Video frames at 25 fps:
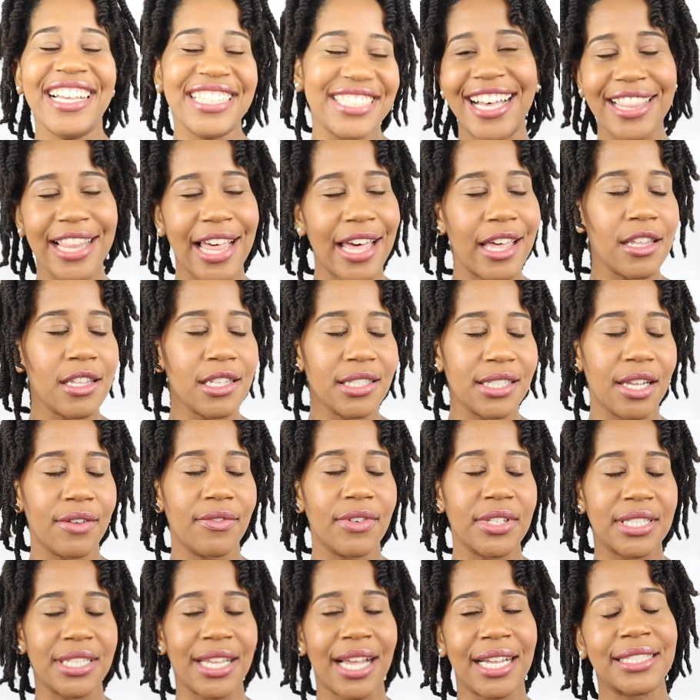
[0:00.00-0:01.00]
A lot of the stuff
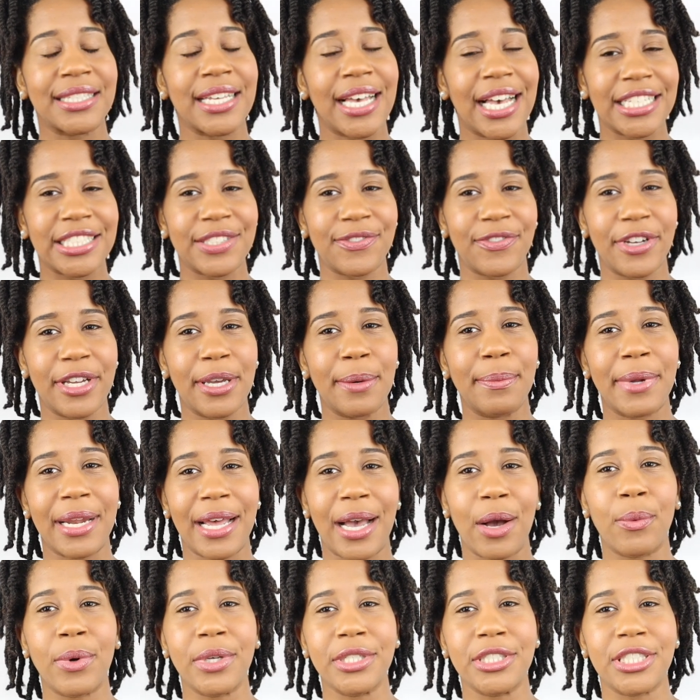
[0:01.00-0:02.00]
is not tax-free, but
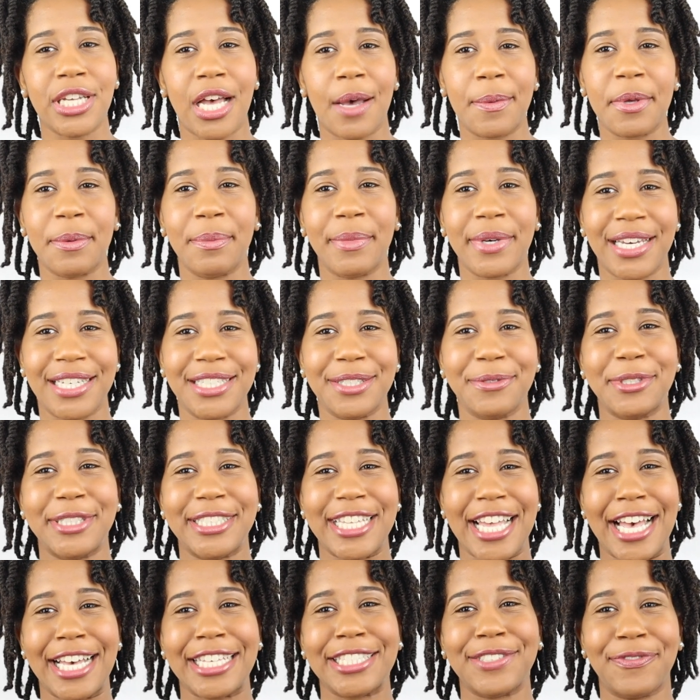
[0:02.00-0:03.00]
I went shopping because it was
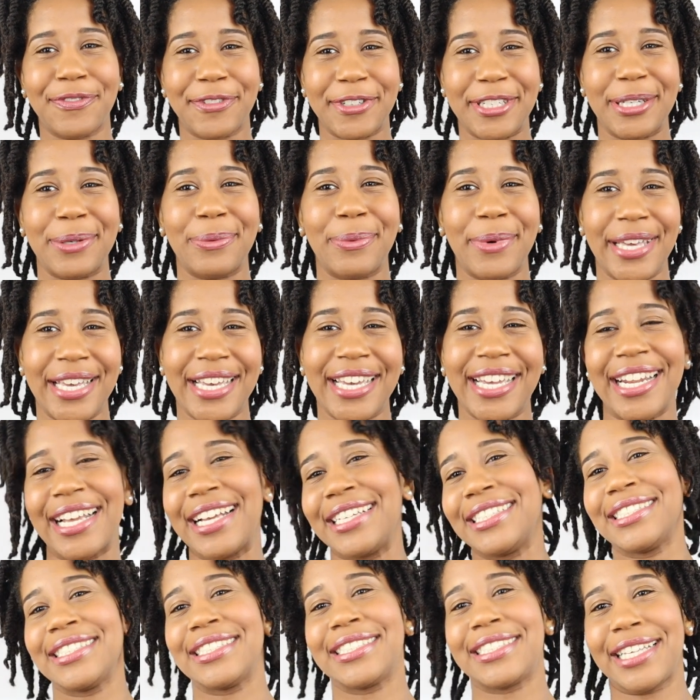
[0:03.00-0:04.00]
tax-free week and
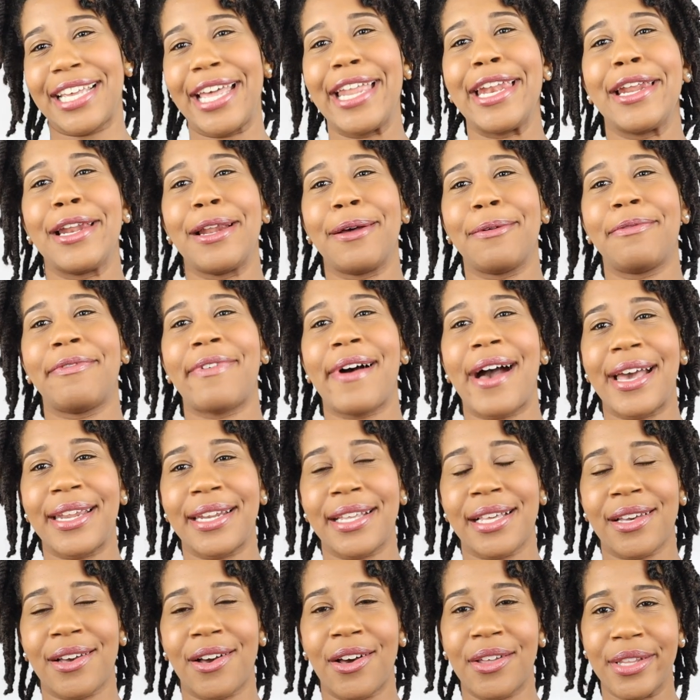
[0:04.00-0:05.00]
I just ended up
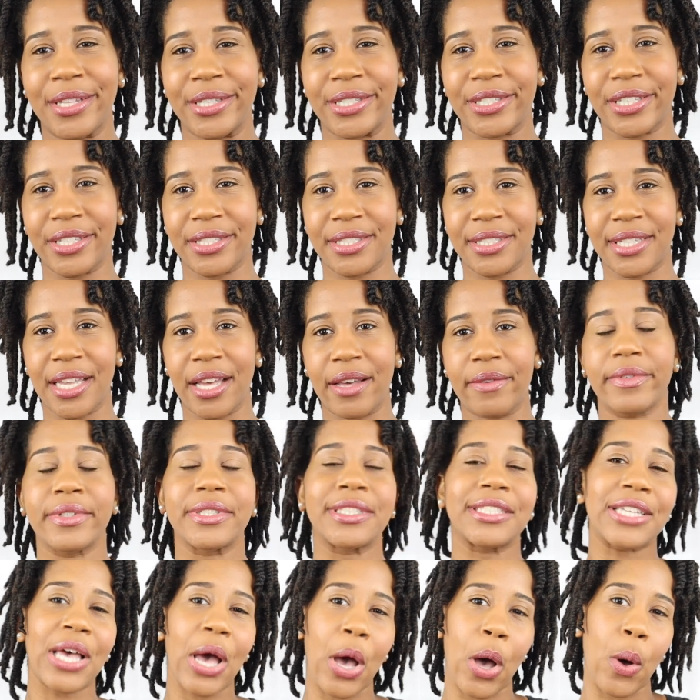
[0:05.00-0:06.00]
finding all this good stuff.
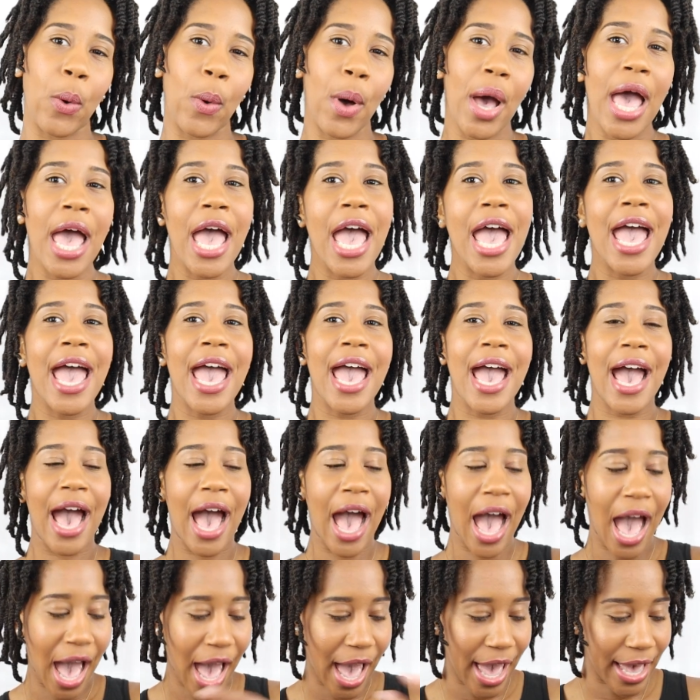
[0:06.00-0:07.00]
So
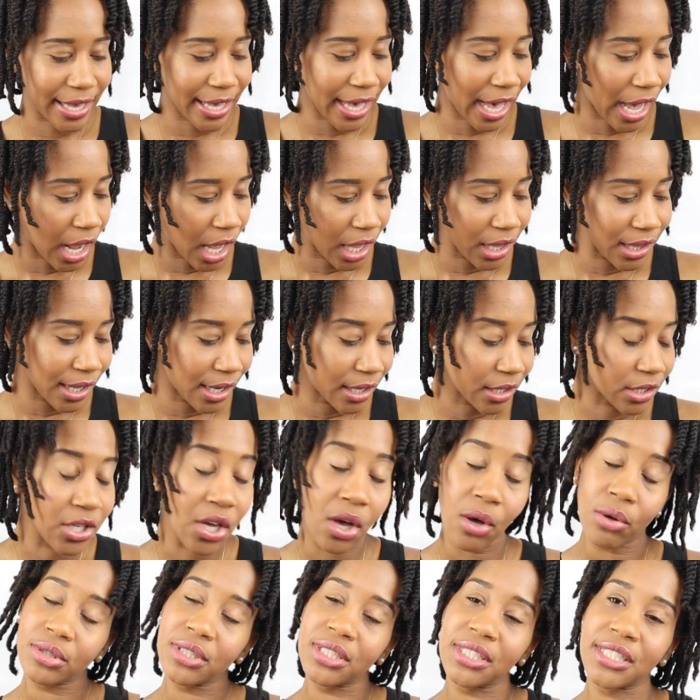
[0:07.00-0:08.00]
I got a lot of
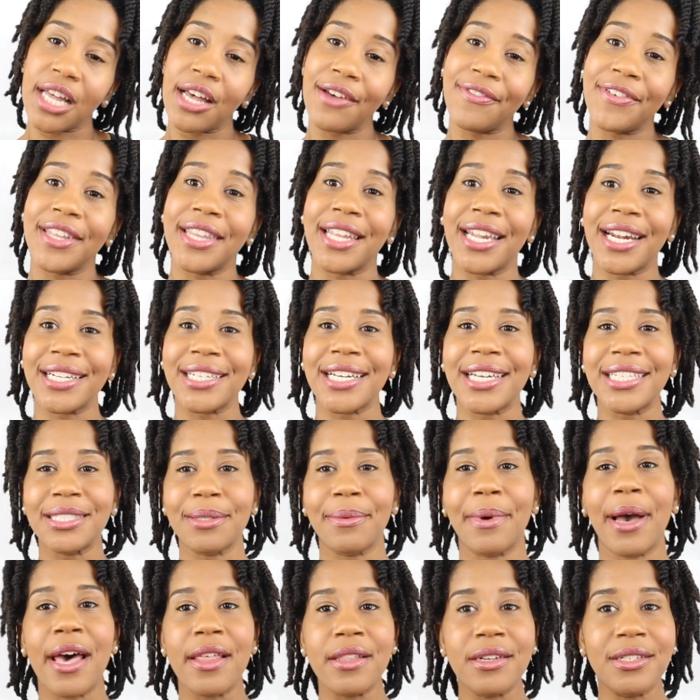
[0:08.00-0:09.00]
Coach stuff and then I got
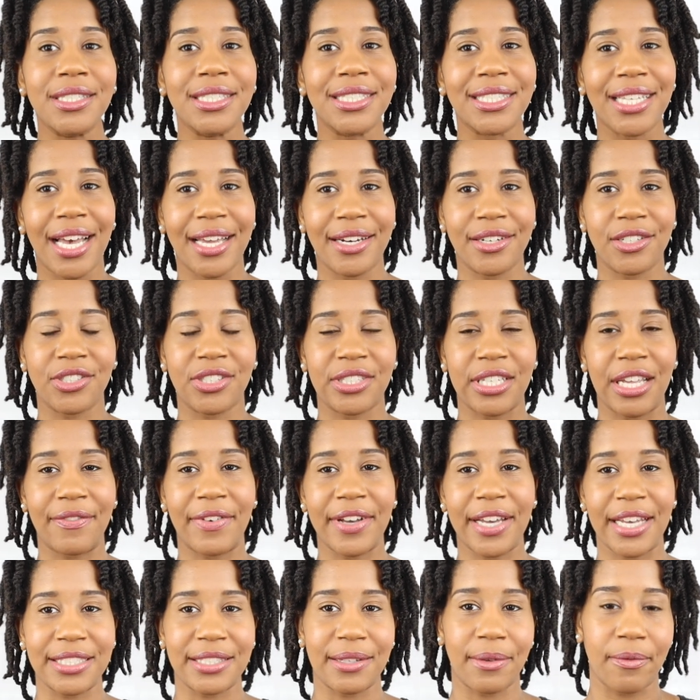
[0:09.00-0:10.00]
some other designer stuff.
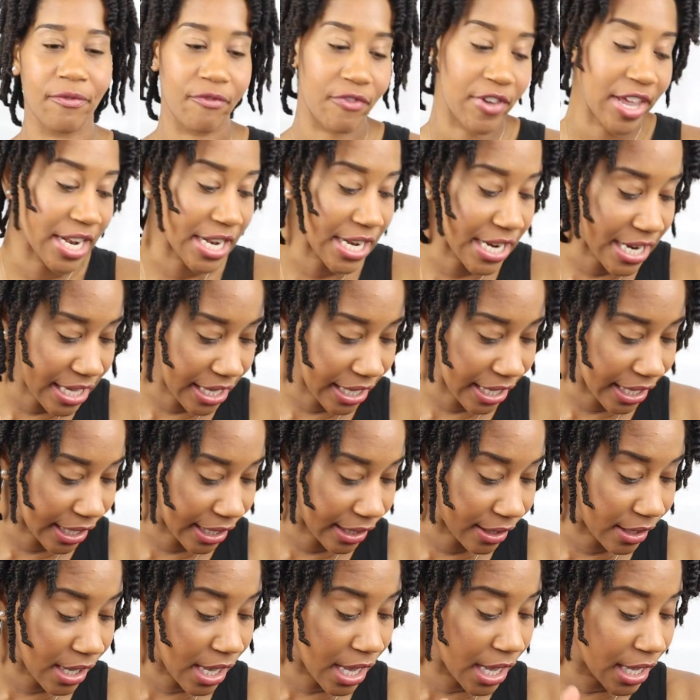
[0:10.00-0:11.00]
I got some
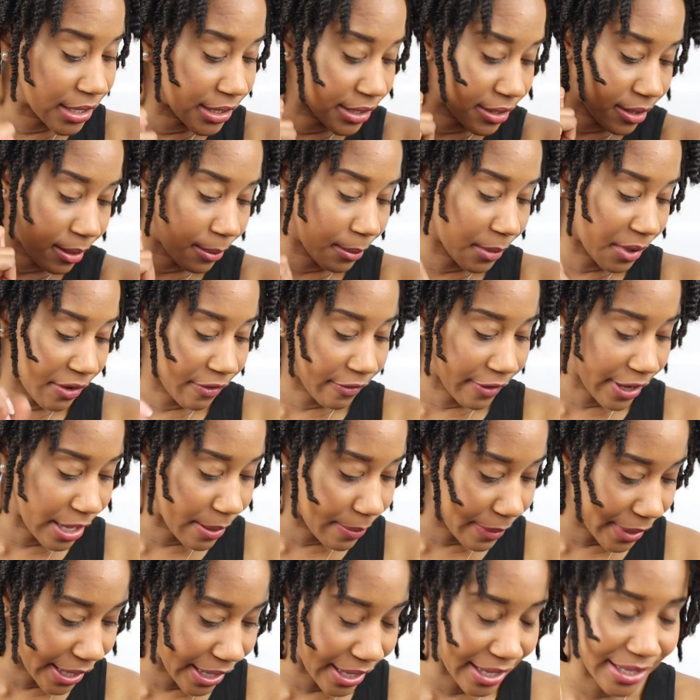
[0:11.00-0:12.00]
Fendi, some
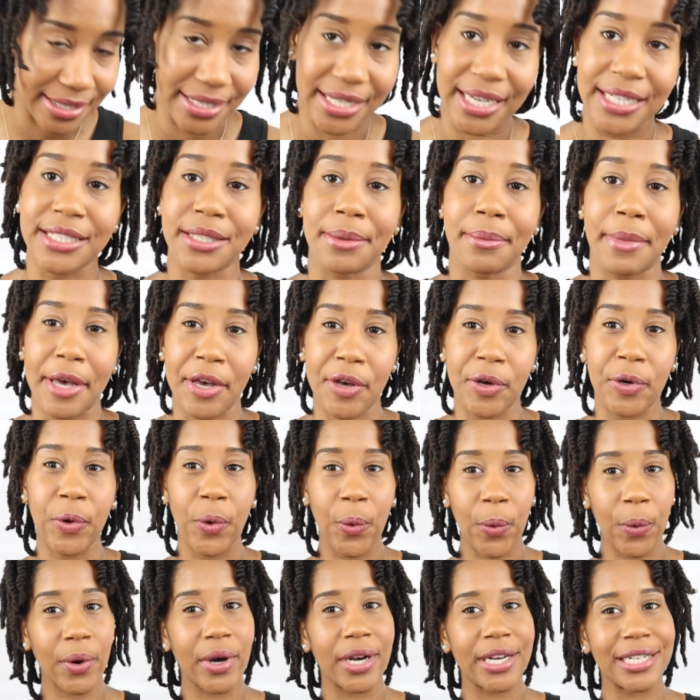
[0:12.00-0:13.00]
Ray-Bans, I got some Michael
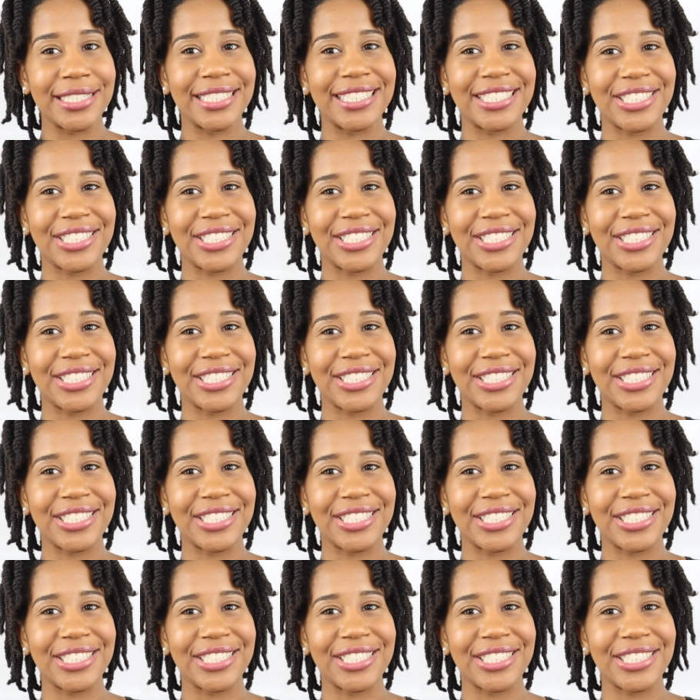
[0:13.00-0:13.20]
Kors.